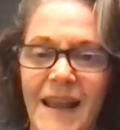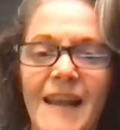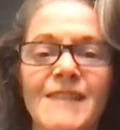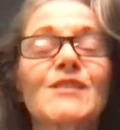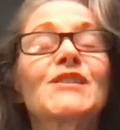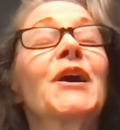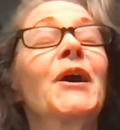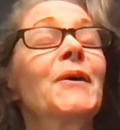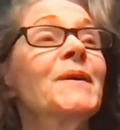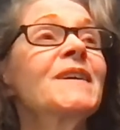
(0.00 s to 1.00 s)
And
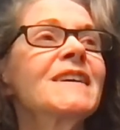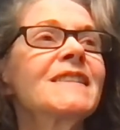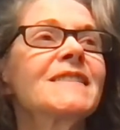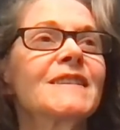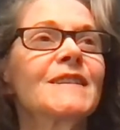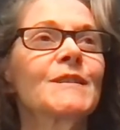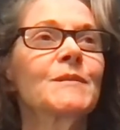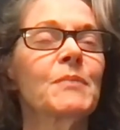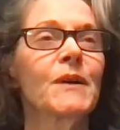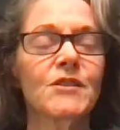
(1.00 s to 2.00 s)
so the
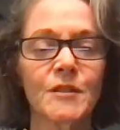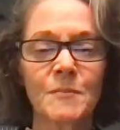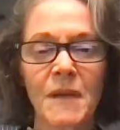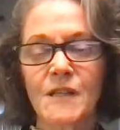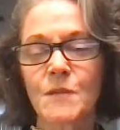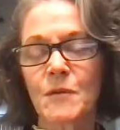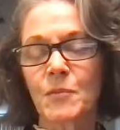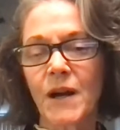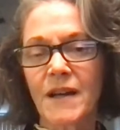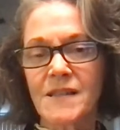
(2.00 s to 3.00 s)
project management
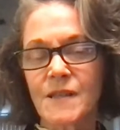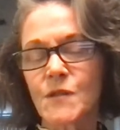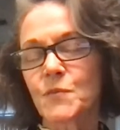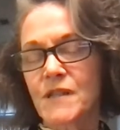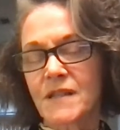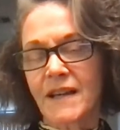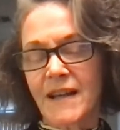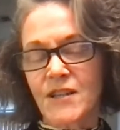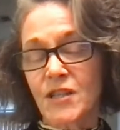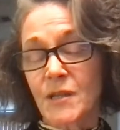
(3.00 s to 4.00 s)
process was not
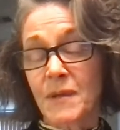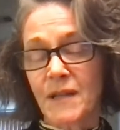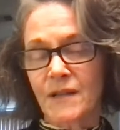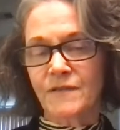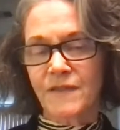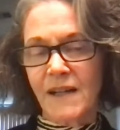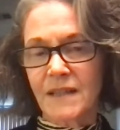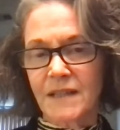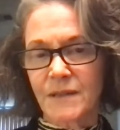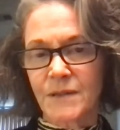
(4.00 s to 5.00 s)
actually being
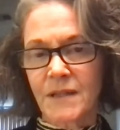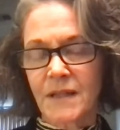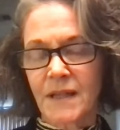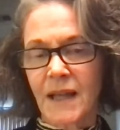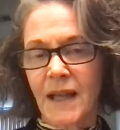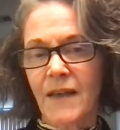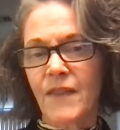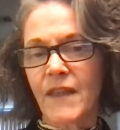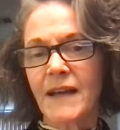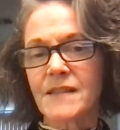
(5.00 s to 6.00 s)
followed,
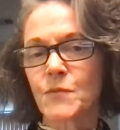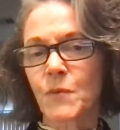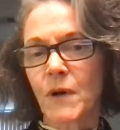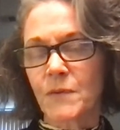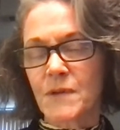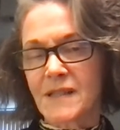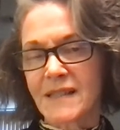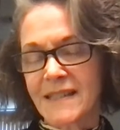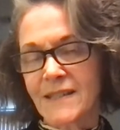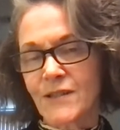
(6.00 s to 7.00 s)
and that's what was
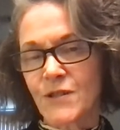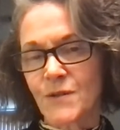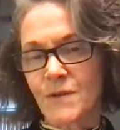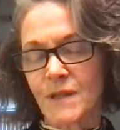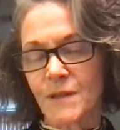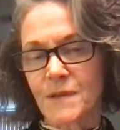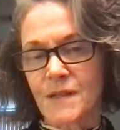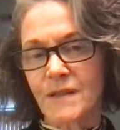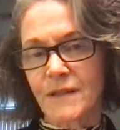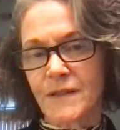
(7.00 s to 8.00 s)
leading to their
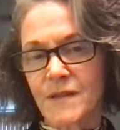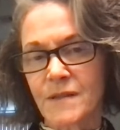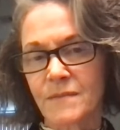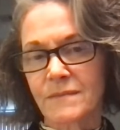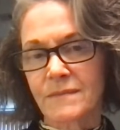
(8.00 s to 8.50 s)
results.